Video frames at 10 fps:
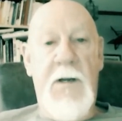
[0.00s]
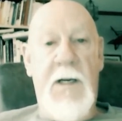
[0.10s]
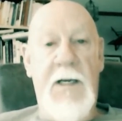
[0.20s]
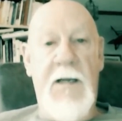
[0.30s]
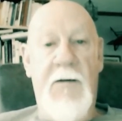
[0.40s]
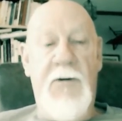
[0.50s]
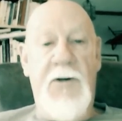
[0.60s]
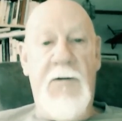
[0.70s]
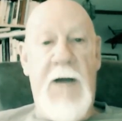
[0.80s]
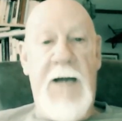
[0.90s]
and the other
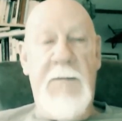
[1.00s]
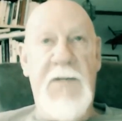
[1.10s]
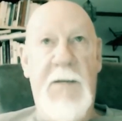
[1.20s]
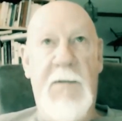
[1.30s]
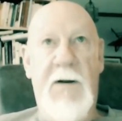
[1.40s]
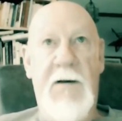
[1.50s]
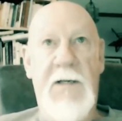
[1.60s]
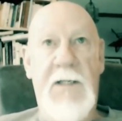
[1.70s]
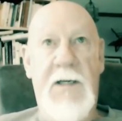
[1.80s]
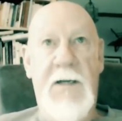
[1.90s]
two items I'm going to
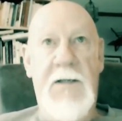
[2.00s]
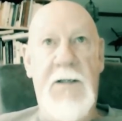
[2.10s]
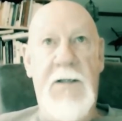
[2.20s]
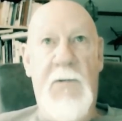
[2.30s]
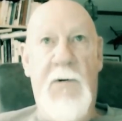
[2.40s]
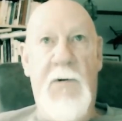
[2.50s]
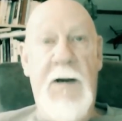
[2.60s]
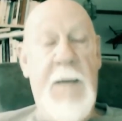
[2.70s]
discuss this morning.